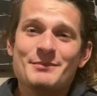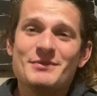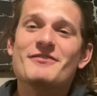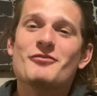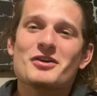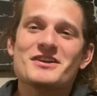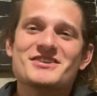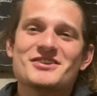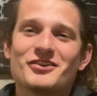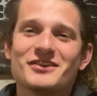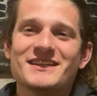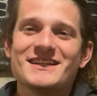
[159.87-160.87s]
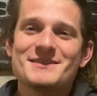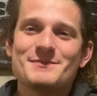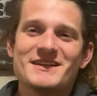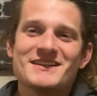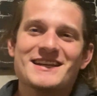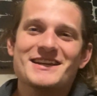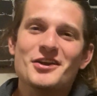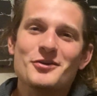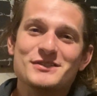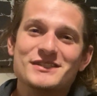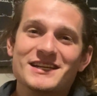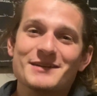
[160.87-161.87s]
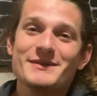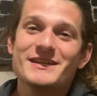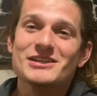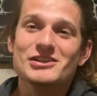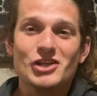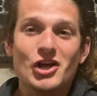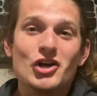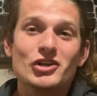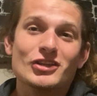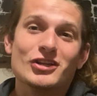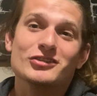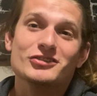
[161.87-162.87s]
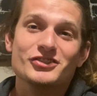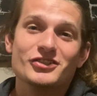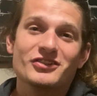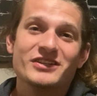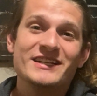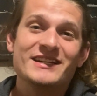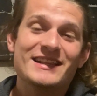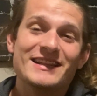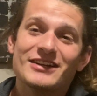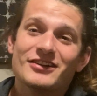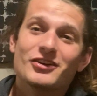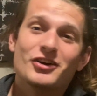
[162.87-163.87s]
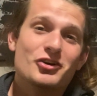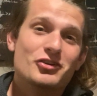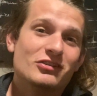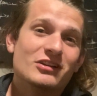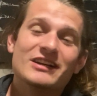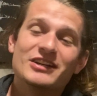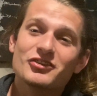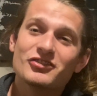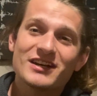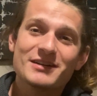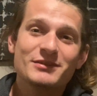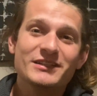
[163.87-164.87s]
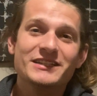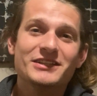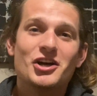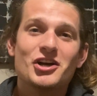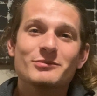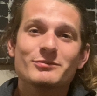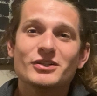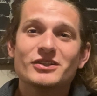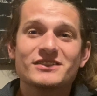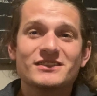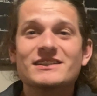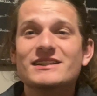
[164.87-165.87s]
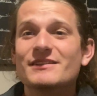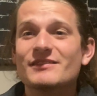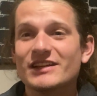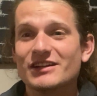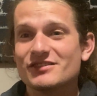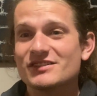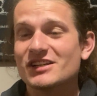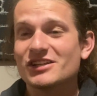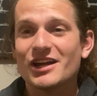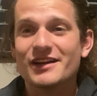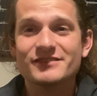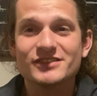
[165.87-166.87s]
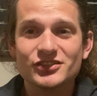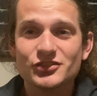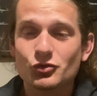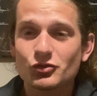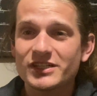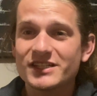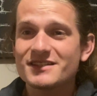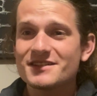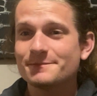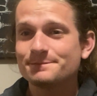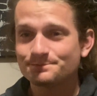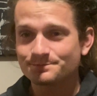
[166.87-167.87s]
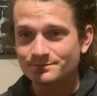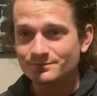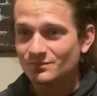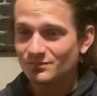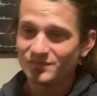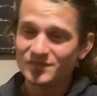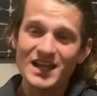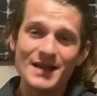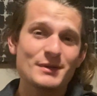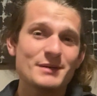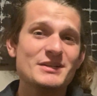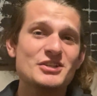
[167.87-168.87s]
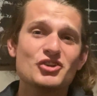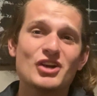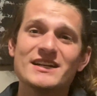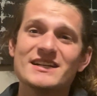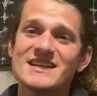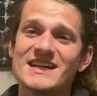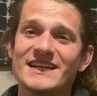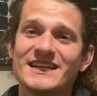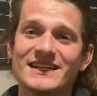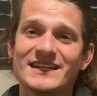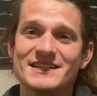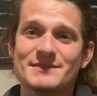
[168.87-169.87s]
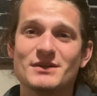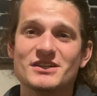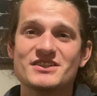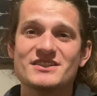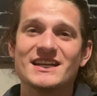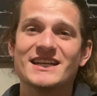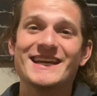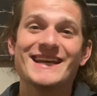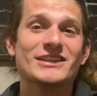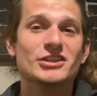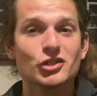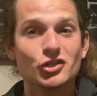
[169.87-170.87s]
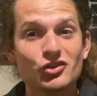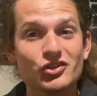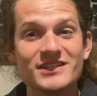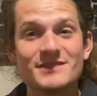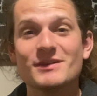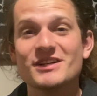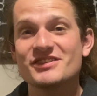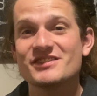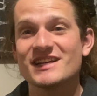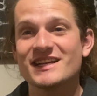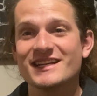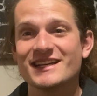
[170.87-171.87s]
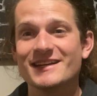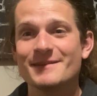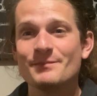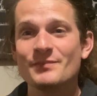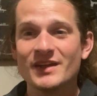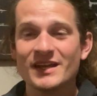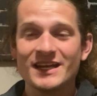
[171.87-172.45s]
before I started this, because I know it's going to be a long, long journey. They're all incredibly long books. There's a lot of stories. I'm going to be trying to take it in as much as I can, learn as much as I can,